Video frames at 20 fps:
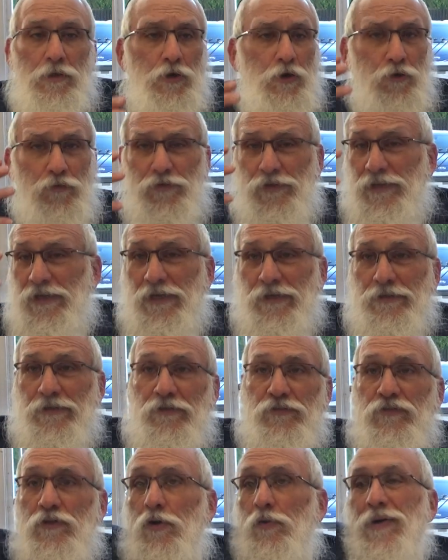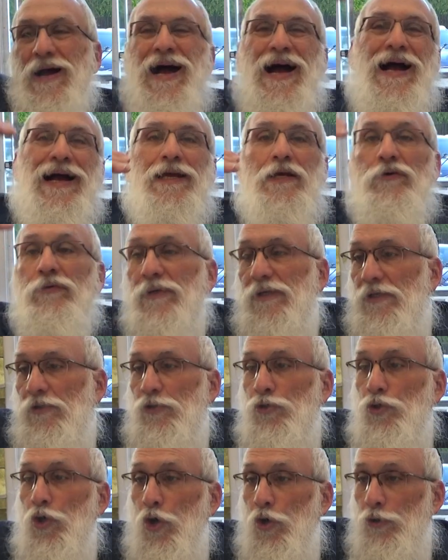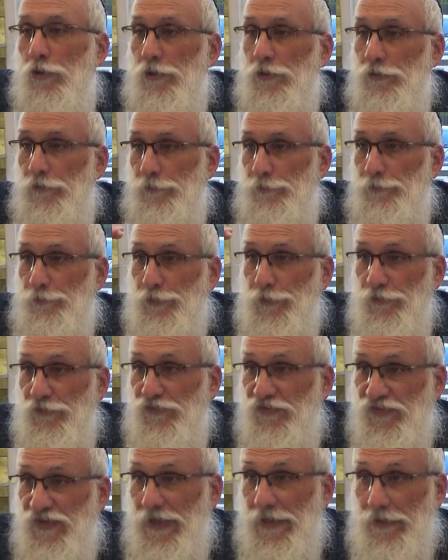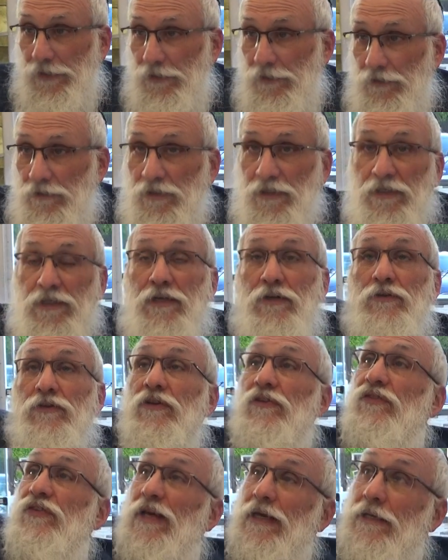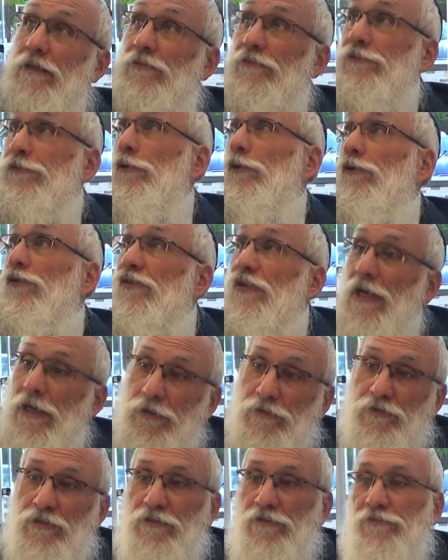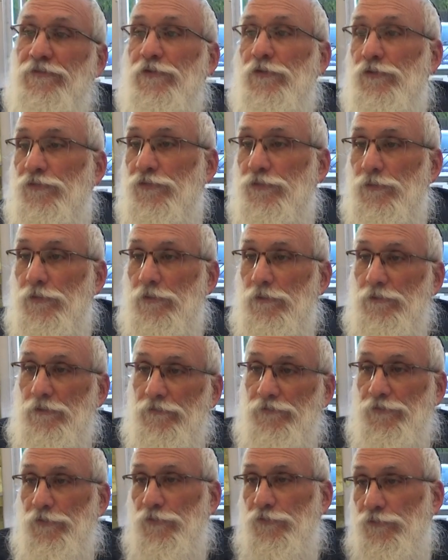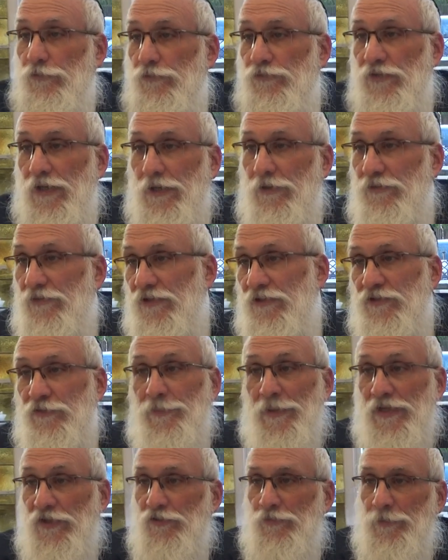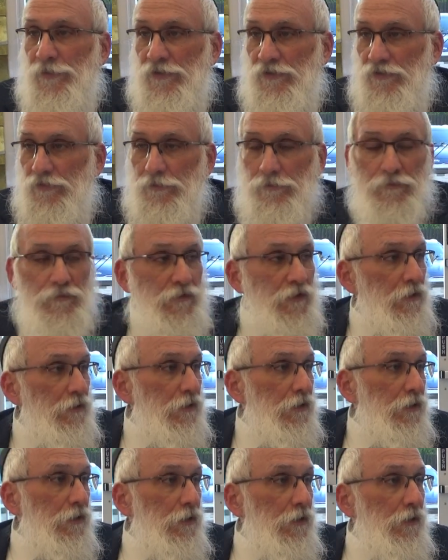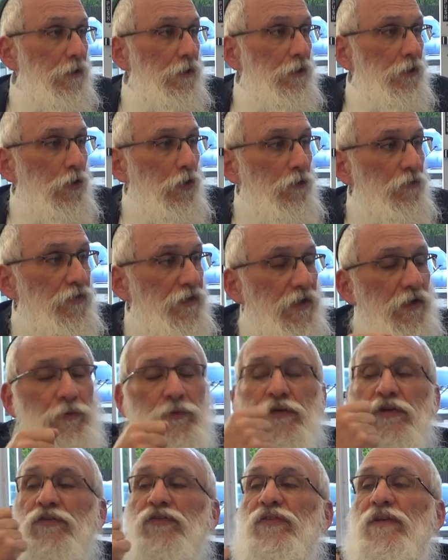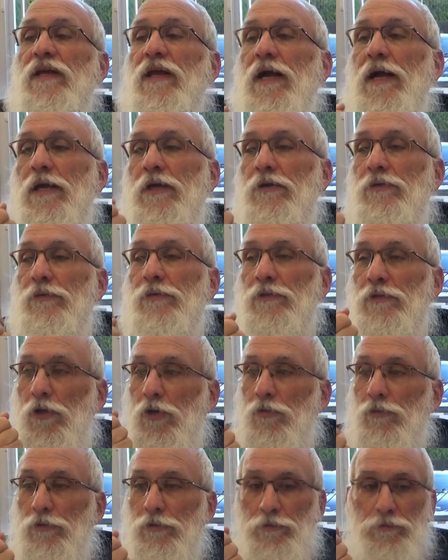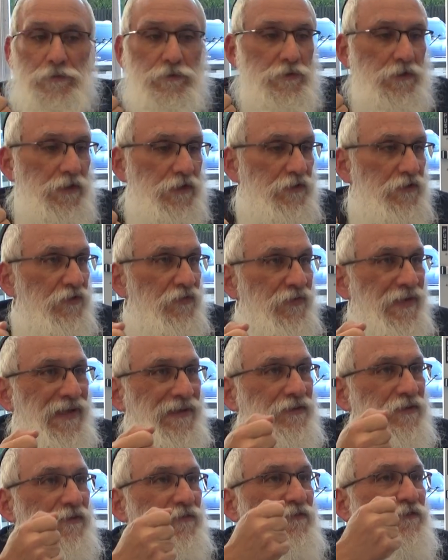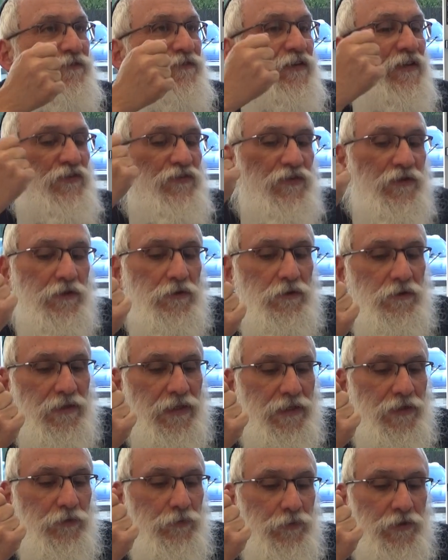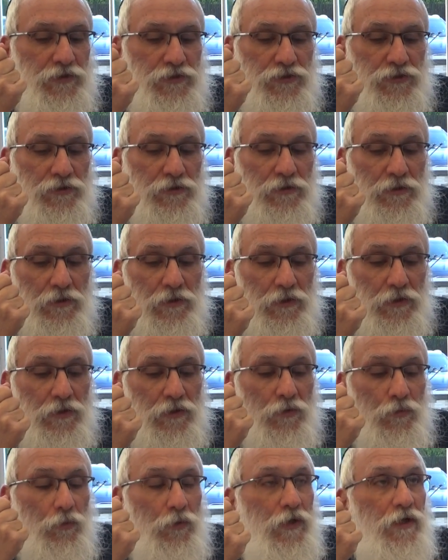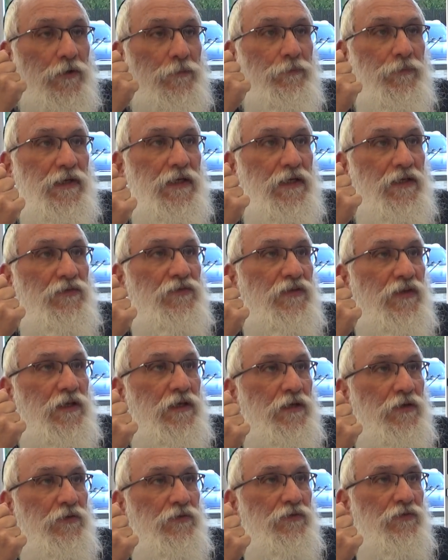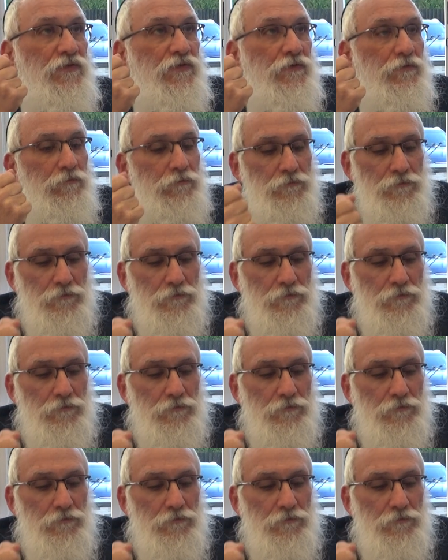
Over there, there's no higher and lower per se. Like here, the second floor is higher than the first floor. The first floor is higher than the basement. Over there, when you say higher and lower, it's not physical language. What it means is,